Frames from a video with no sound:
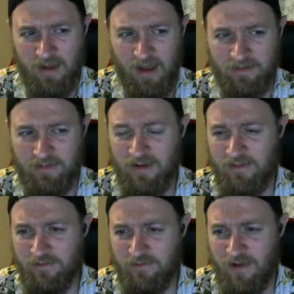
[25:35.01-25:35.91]
It
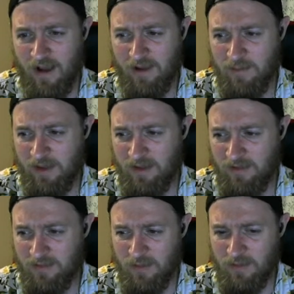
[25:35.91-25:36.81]
didn't find me,
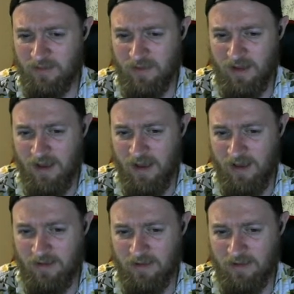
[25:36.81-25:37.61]
so it said, hey,